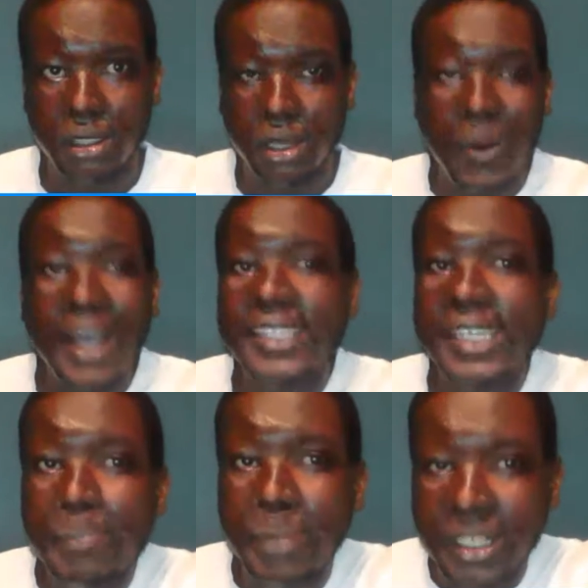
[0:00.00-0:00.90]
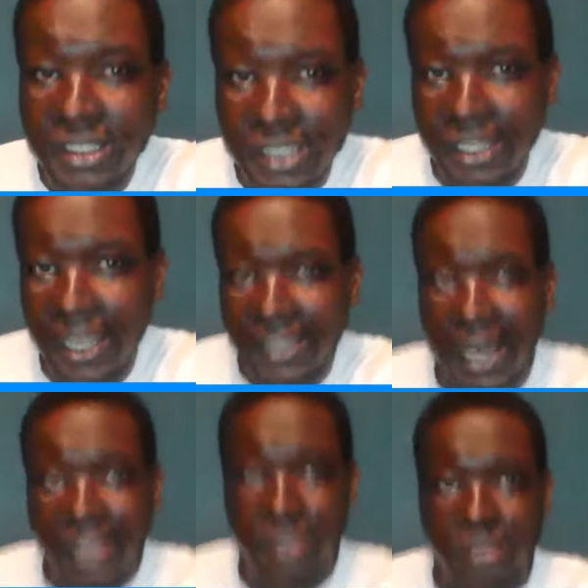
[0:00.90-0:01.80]
Why is he burnt like
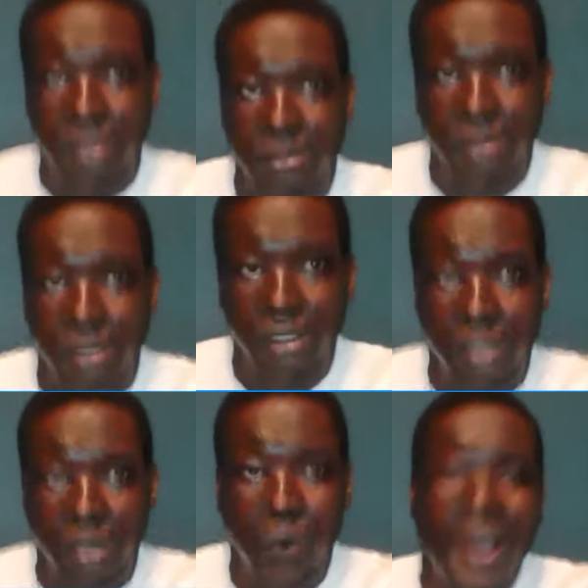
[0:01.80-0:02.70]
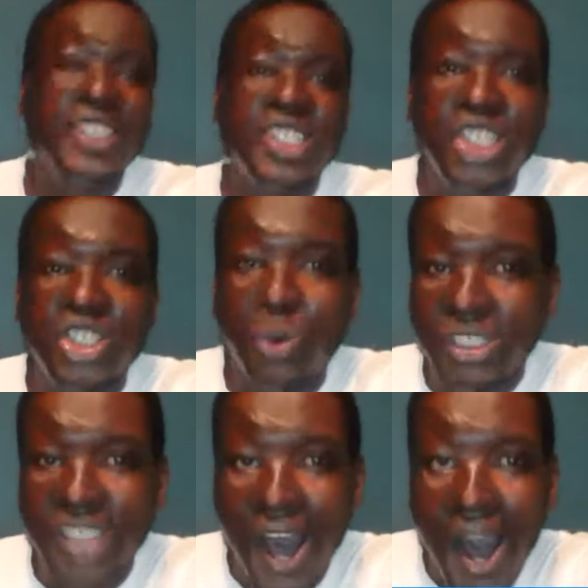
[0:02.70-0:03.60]
that? Why is he so
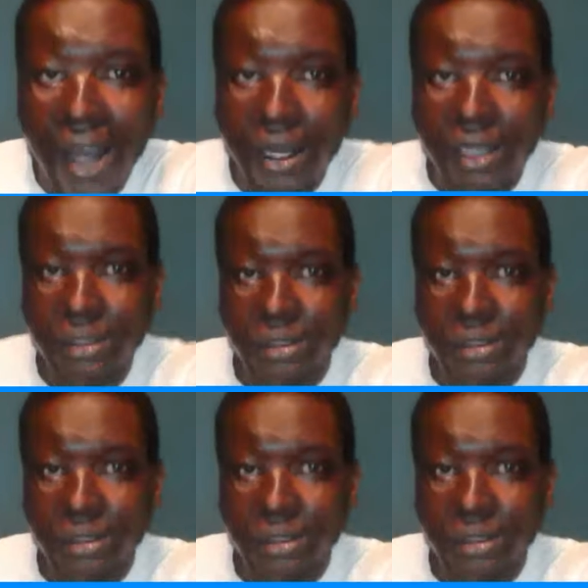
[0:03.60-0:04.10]
dark?